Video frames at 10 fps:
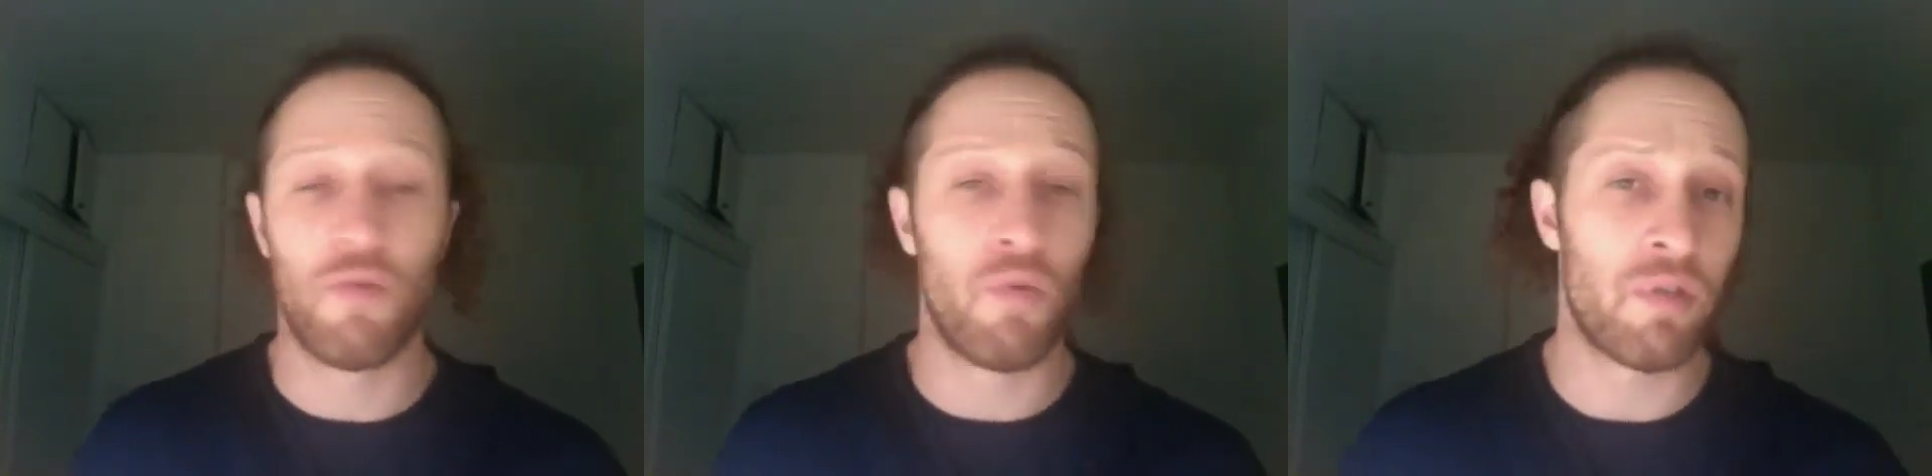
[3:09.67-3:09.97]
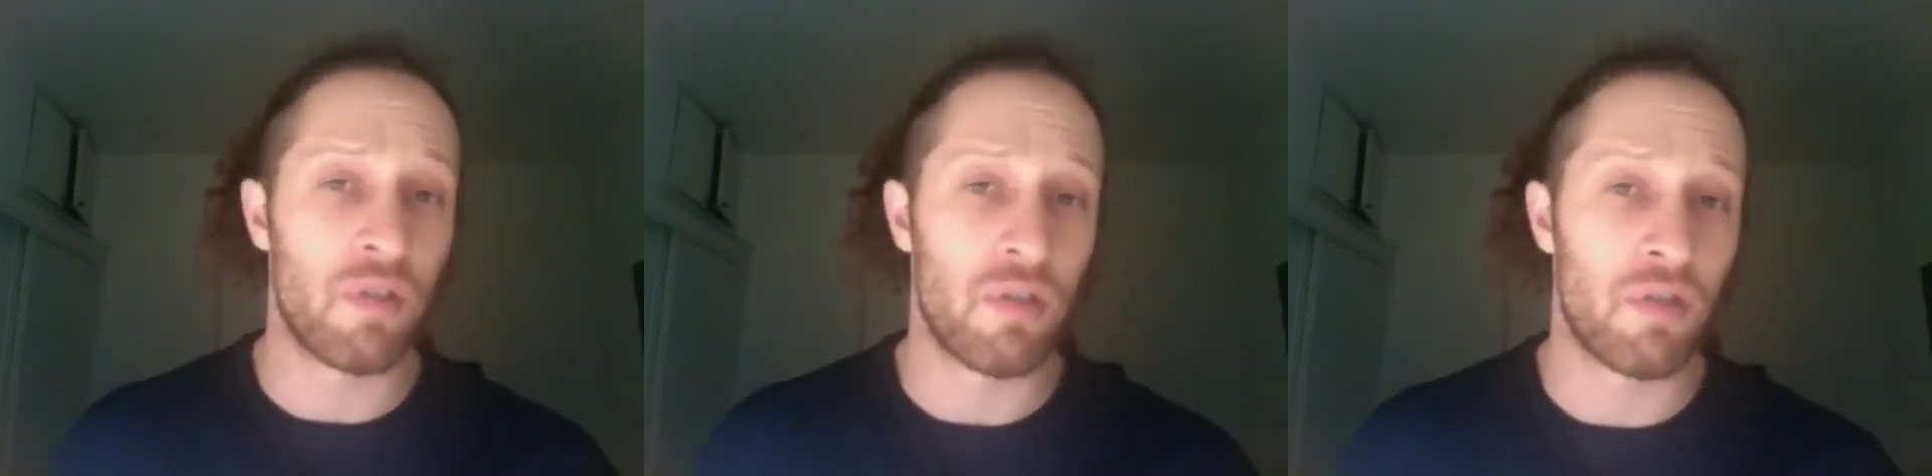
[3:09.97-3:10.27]

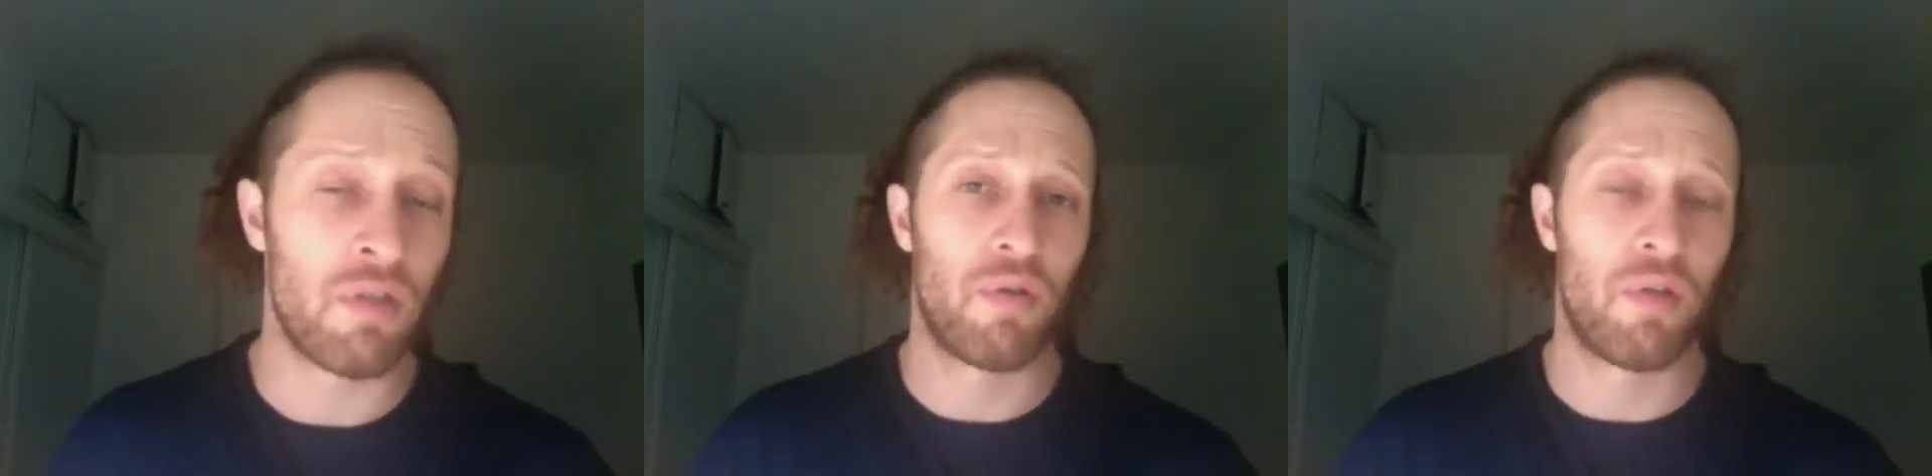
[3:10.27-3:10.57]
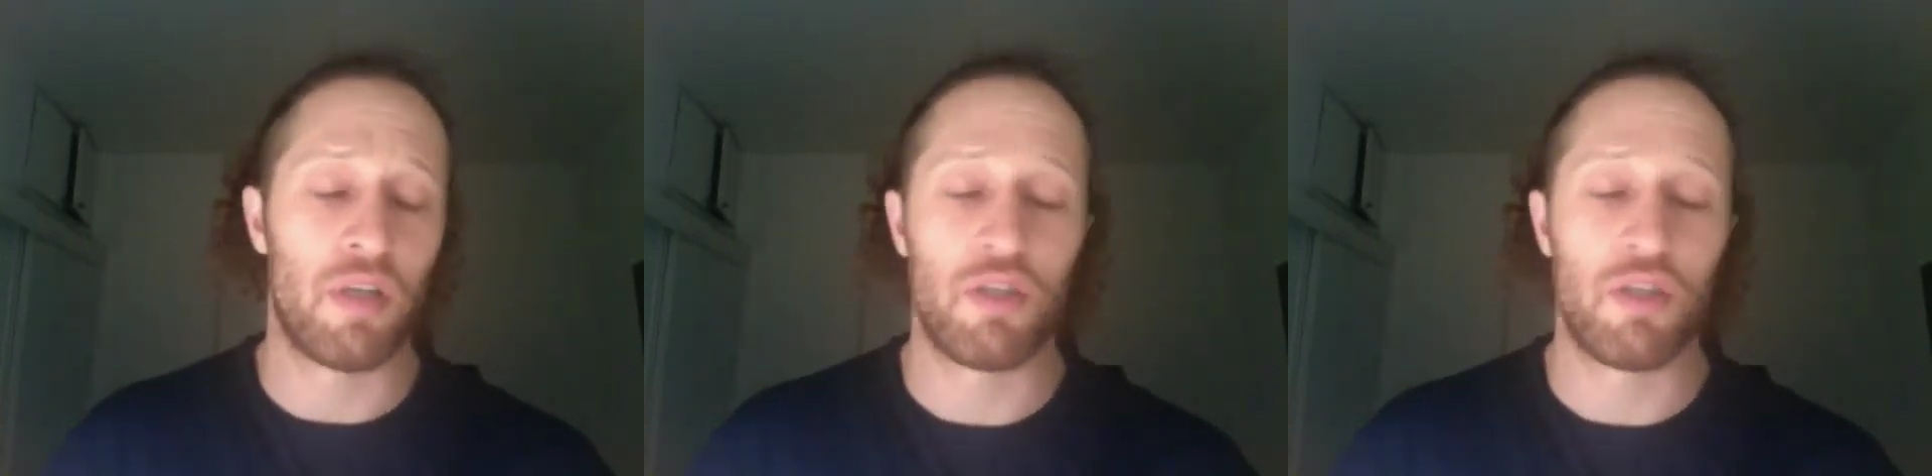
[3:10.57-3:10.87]
forces
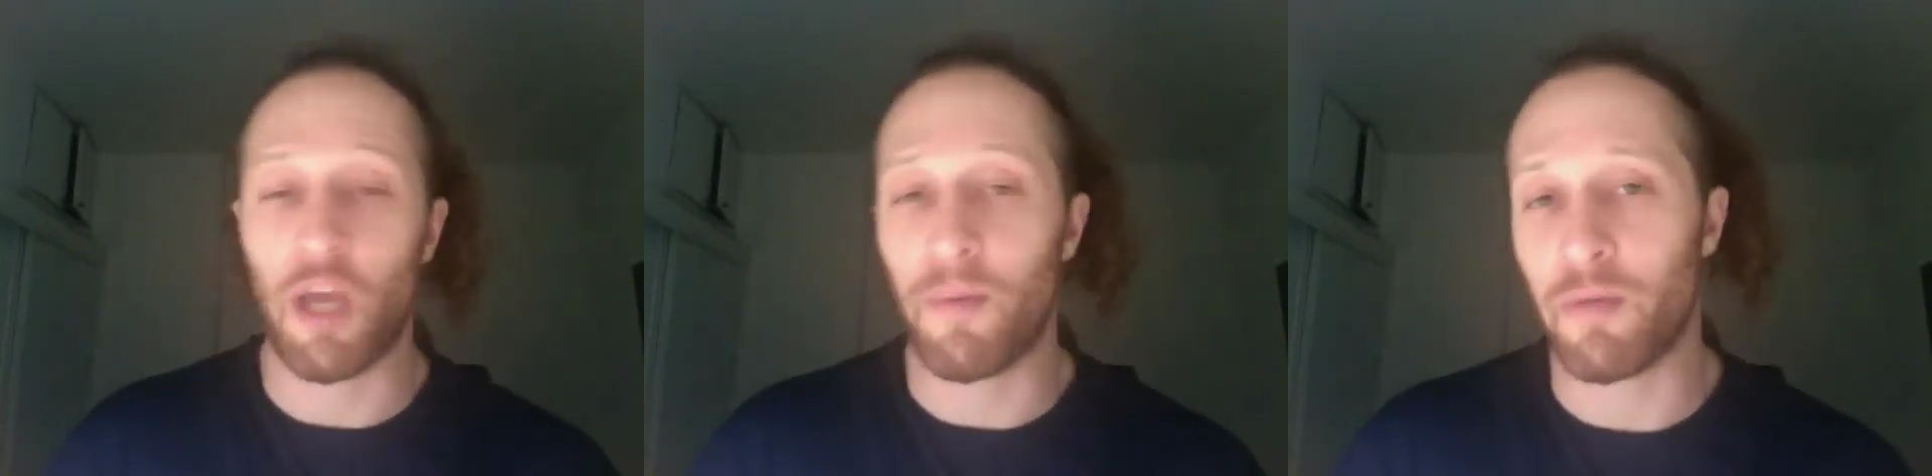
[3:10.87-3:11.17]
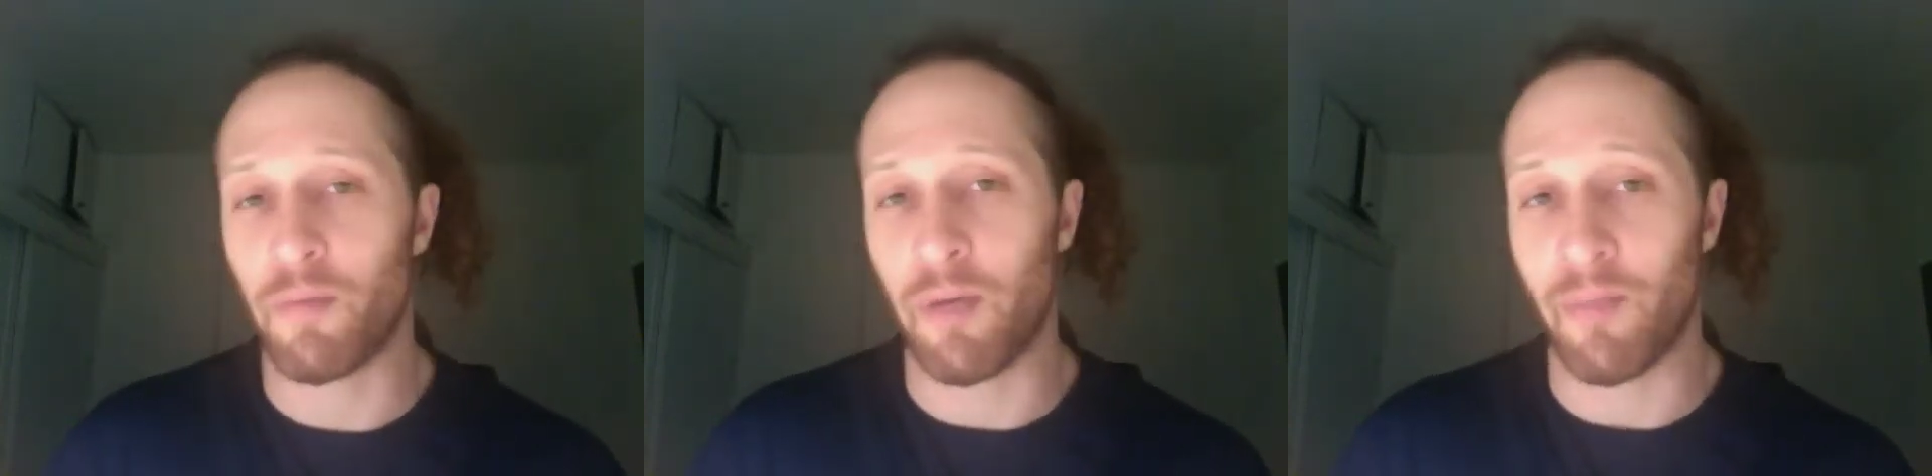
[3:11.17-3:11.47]
that
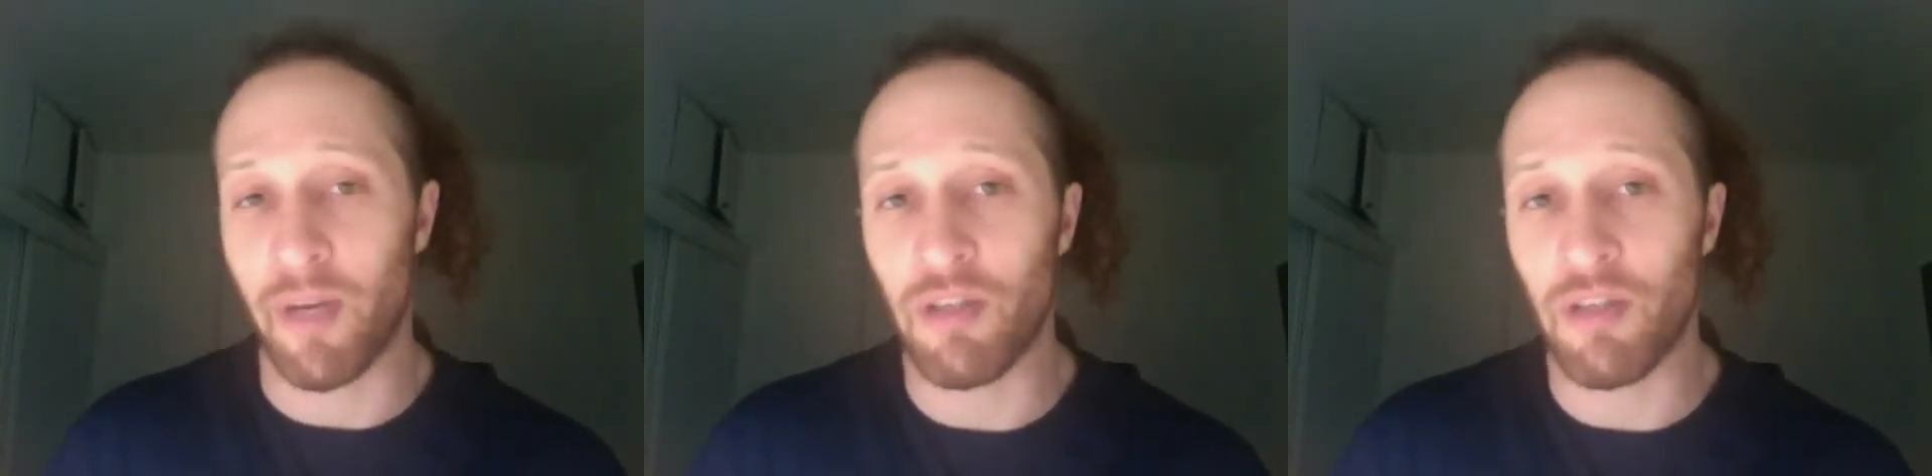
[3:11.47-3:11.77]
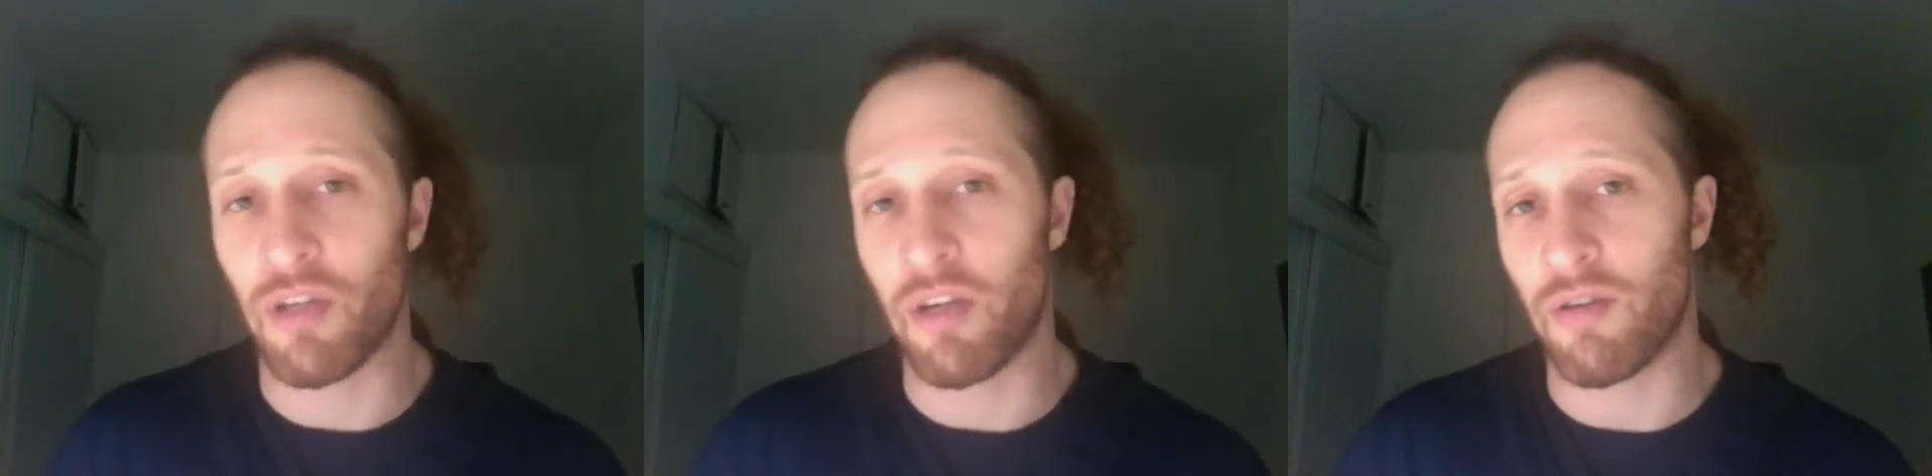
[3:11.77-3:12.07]
shaped my
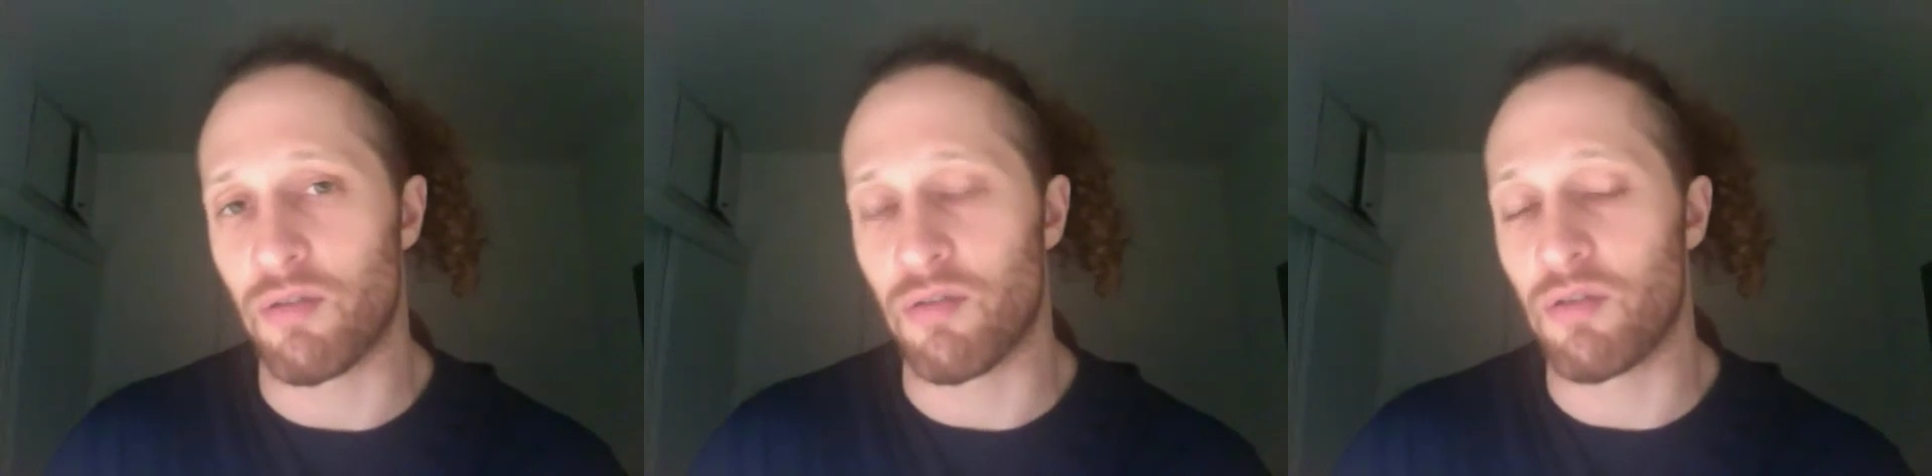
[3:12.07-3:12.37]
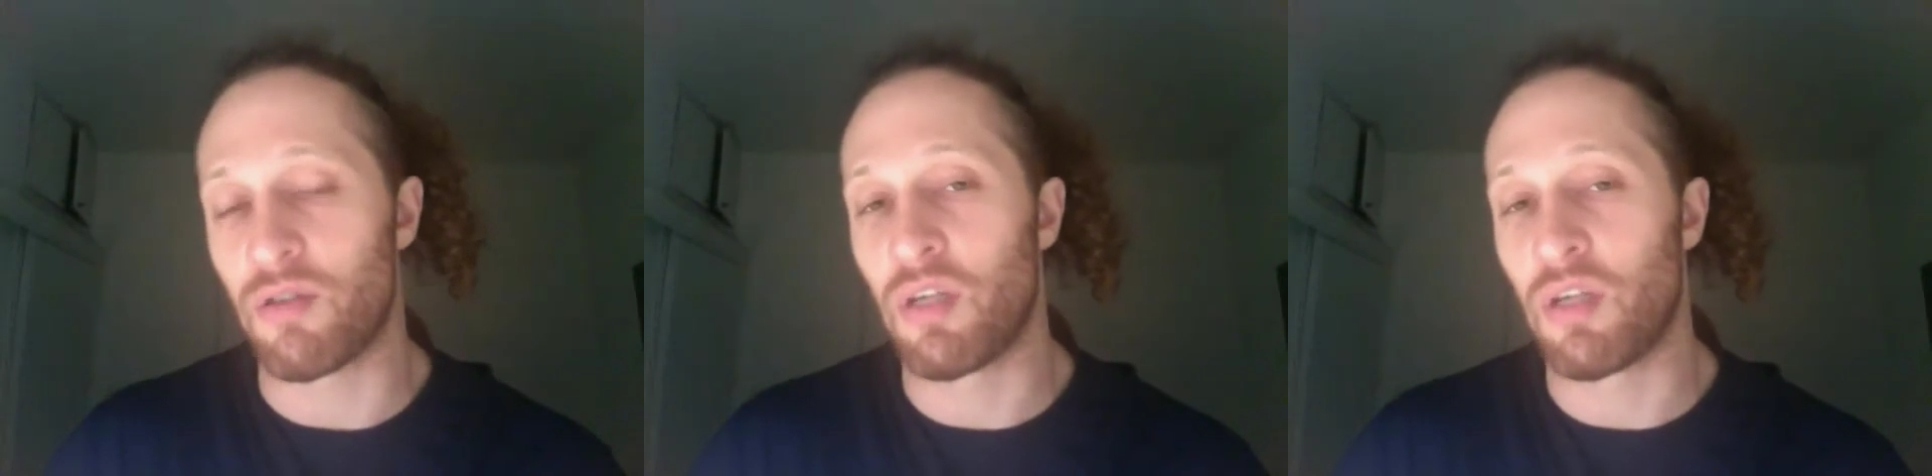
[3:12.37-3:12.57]
mother's childhood,